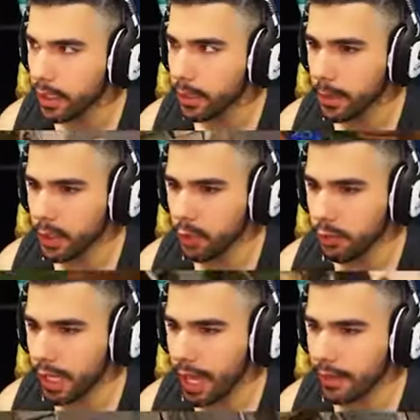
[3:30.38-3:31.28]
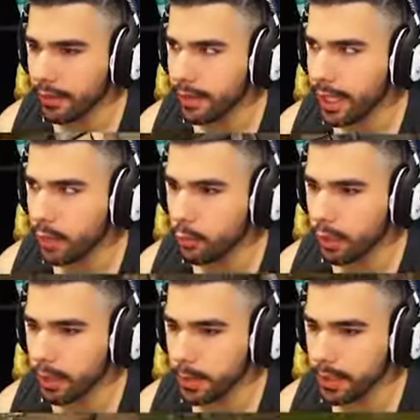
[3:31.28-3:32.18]
But you gotta think we're
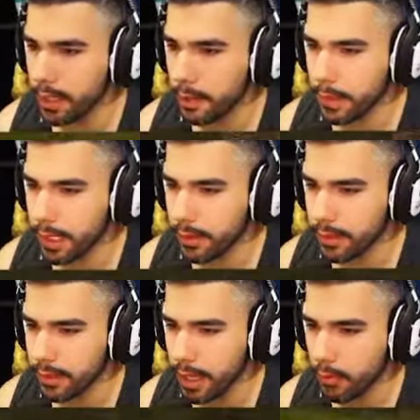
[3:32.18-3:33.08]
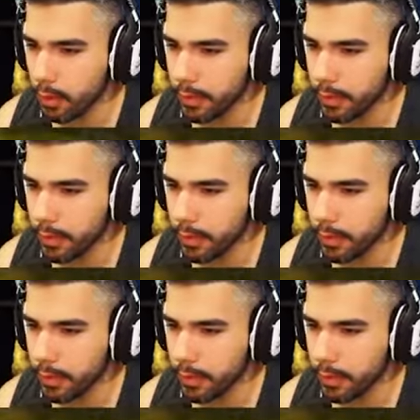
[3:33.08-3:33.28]
gonna be dominating this game over